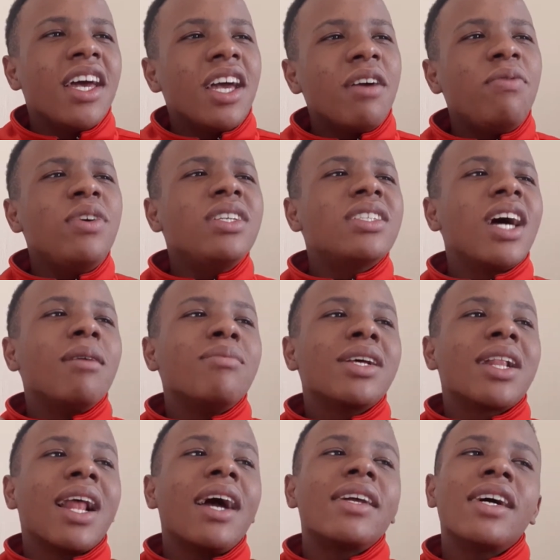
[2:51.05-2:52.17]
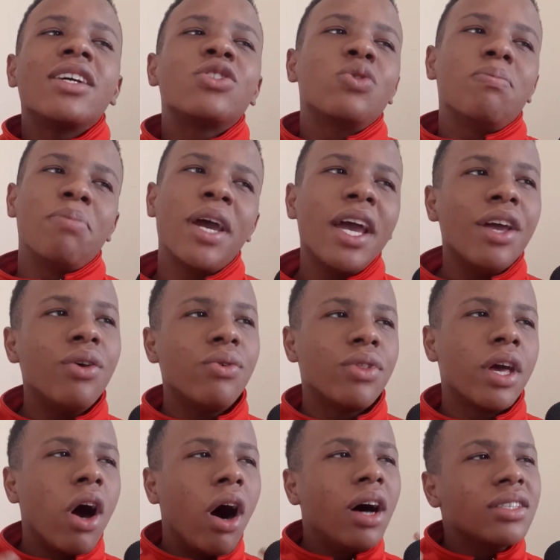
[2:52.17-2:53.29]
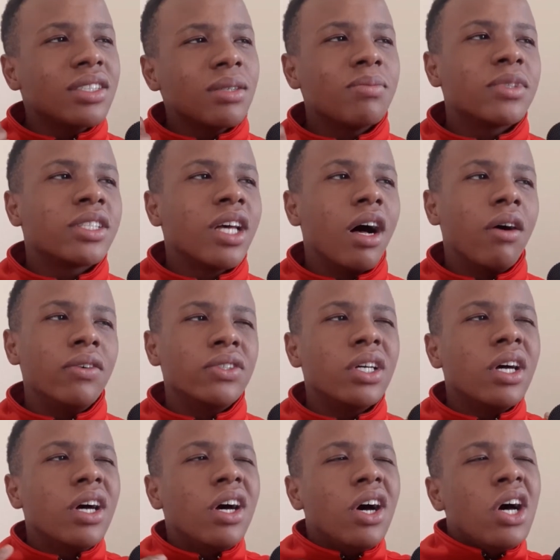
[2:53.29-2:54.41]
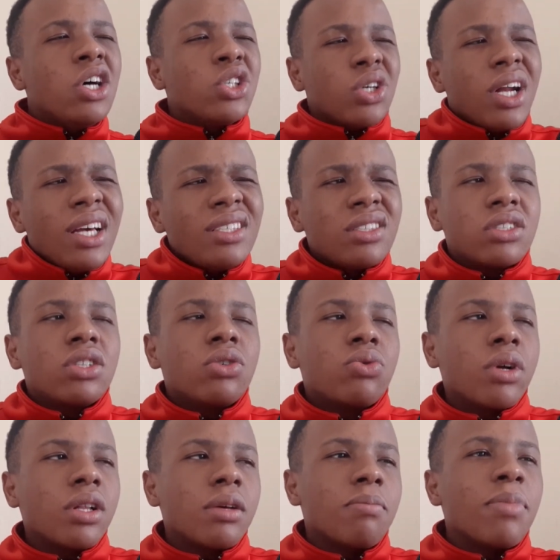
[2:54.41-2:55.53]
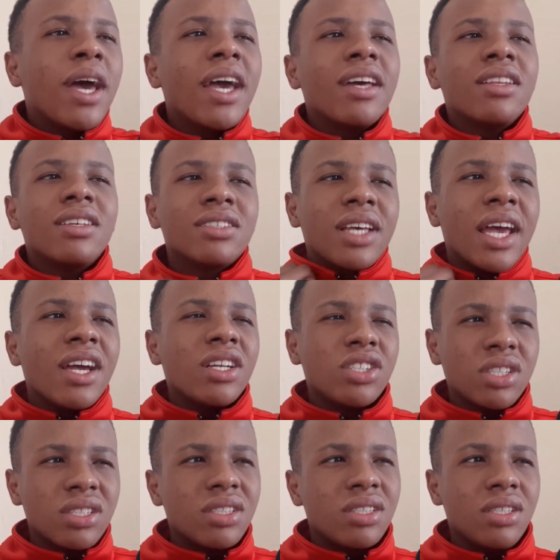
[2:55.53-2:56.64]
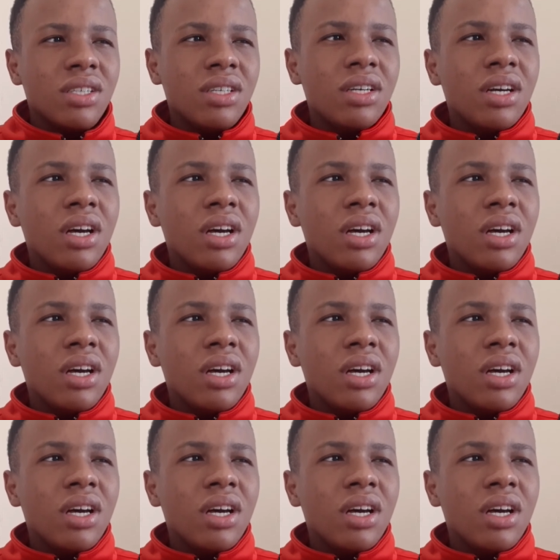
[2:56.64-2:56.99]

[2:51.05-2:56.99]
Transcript: Every time the client has to pay you, they ask themselves, should I still really pay this agency?